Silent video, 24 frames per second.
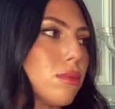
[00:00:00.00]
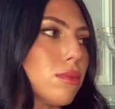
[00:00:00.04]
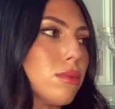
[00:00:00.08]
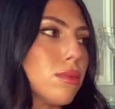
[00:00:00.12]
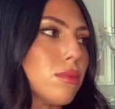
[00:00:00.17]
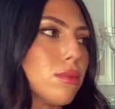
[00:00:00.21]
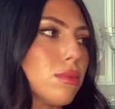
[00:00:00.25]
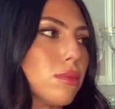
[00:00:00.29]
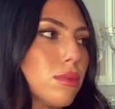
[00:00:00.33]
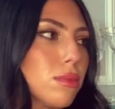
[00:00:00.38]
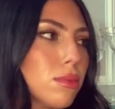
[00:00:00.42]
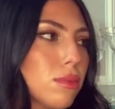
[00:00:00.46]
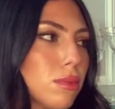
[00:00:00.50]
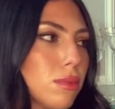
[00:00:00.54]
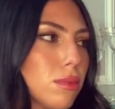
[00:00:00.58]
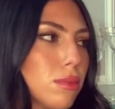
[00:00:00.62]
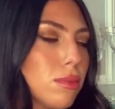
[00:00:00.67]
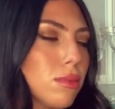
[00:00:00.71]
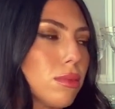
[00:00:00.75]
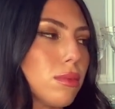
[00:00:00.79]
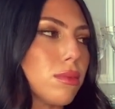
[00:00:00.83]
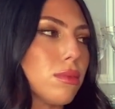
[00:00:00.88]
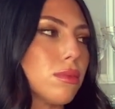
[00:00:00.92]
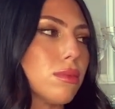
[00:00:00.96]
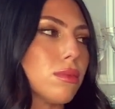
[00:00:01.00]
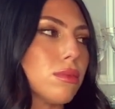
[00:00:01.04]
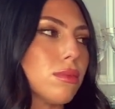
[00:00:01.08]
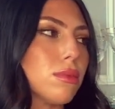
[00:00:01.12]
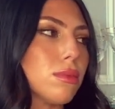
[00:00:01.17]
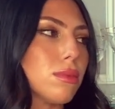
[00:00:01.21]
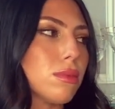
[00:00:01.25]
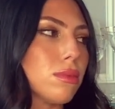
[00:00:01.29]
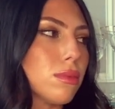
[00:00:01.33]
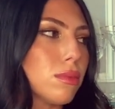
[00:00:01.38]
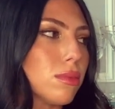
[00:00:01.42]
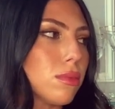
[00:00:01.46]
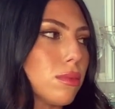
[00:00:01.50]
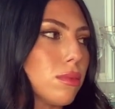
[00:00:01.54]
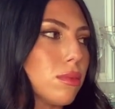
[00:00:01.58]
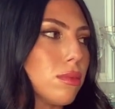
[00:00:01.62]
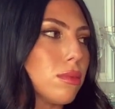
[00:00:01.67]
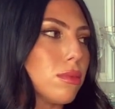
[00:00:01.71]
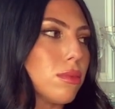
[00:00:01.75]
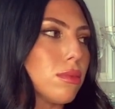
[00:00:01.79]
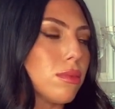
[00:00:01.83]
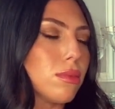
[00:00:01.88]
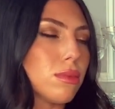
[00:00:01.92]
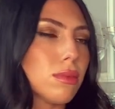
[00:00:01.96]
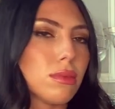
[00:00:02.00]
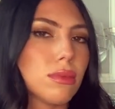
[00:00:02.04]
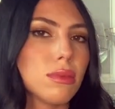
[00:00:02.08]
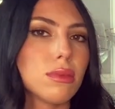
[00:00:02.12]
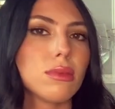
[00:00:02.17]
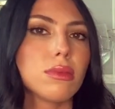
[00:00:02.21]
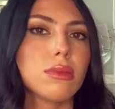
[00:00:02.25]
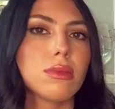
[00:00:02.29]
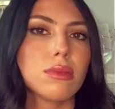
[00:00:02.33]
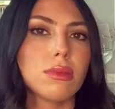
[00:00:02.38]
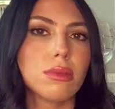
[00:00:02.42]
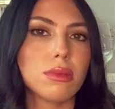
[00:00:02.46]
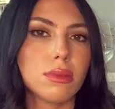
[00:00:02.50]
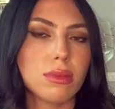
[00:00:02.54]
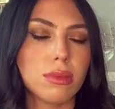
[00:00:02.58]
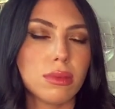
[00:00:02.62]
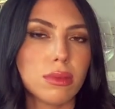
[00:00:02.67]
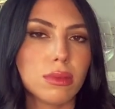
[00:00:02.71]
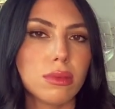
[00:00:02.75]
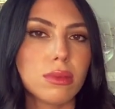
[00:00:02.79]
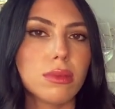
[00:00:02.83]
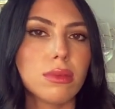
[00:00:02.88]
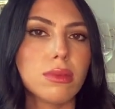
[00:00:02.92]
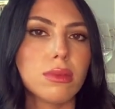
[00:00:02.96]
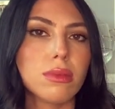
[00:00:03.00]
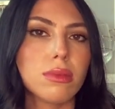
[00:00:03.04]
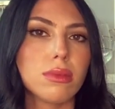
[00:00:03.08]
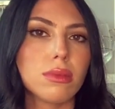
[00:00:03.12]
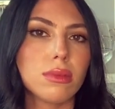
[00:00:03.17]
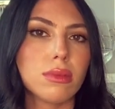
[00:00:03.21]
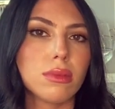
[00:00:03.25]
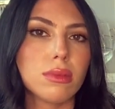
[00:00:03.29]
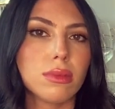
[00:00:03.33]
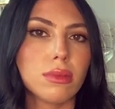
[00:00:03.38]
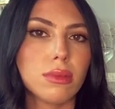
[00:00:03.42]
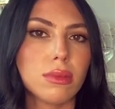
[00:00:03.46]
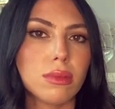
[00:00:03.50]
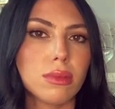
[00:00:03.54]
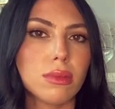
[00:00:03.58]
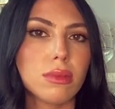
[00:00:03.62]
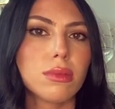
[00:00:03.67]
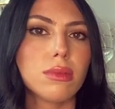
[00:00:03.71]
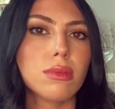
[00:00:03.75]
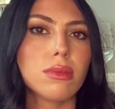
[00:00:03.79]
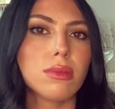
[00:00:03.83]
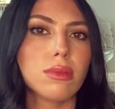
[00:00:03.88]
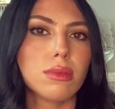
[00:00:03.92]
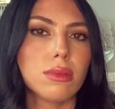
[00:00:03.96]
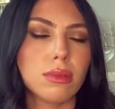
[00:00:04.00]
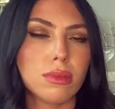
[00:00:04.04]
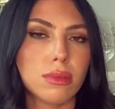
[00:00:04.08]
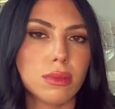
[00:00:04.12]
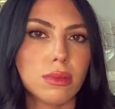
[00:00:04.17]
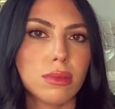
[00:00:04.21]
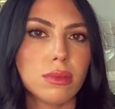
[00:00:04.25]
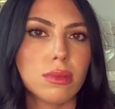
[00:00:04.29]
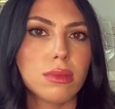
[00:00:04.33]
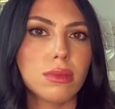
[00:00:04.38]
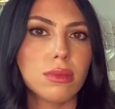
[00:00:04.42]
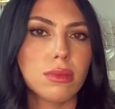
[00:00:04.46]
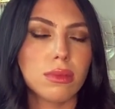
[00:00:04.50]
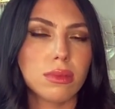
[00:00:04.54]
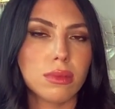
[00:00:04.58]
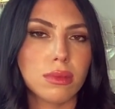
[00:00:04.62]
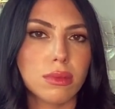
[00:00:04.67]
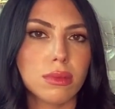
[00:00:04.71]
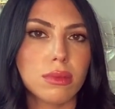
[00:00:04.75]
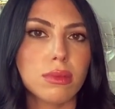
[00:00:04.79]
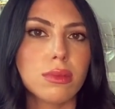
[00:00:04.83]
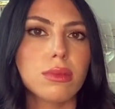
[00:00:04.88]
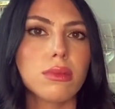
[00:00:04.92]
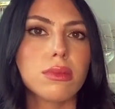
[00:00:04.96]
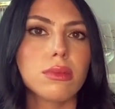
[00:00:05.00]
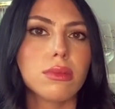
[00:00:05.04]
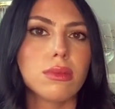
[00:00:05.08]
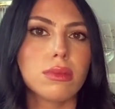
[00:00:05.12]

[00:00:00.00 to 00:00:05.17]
(not speaking)